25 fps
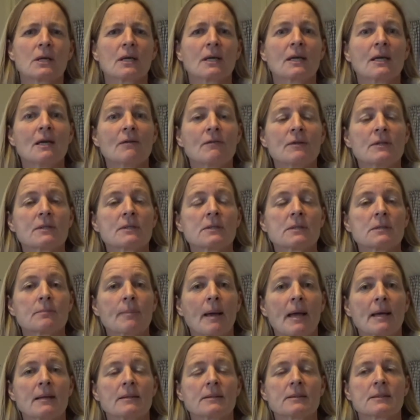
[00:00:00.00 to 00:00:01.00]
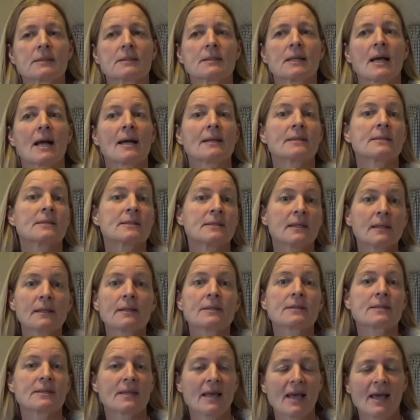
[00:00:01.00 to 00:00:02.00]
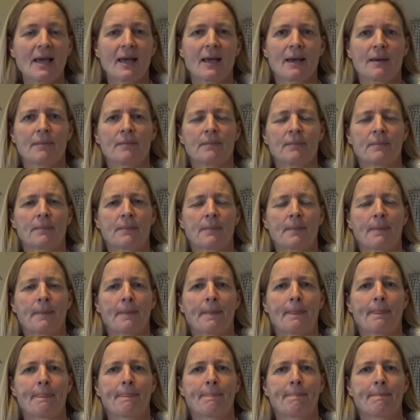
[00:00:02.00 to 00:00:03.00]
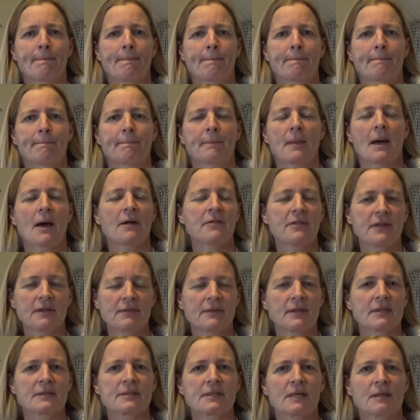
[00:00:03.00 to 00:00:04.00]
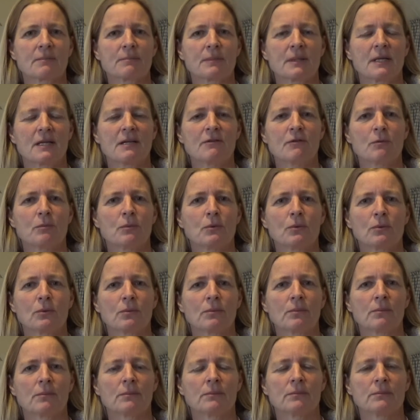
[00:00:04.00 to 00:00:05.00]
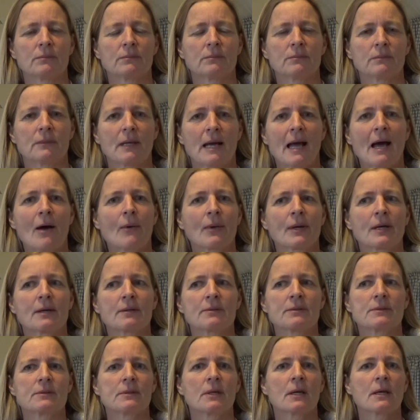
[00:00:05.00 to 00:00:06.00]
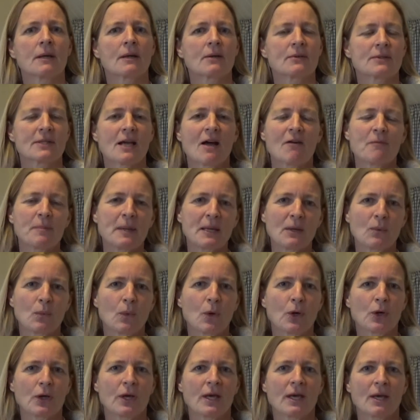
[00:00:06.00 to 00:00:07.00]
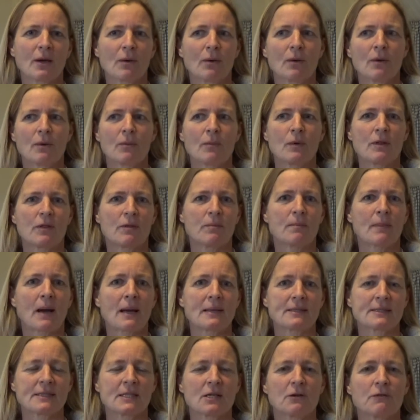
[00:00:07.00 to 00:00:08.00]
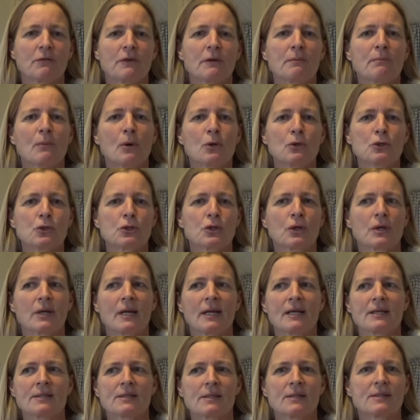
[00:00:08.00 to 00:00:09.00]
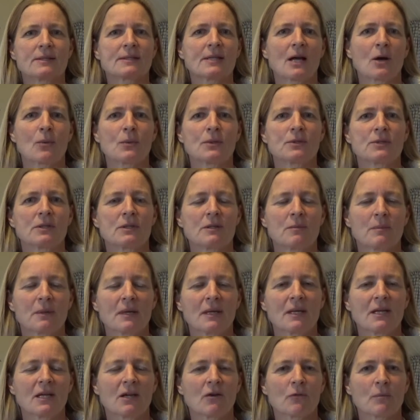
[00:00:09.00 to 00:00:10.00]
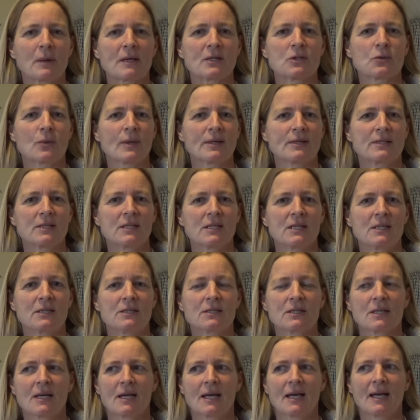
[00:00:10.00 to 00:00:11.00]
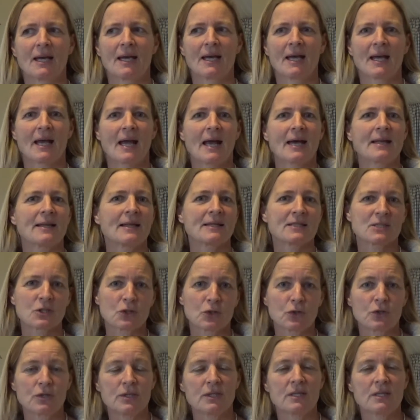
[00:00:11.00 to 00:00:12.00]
give it space, and still it's there. I think that's unbelievable. How it can, because I've been working with myself emotionally since I was in the beginning of my 20s, and that's 30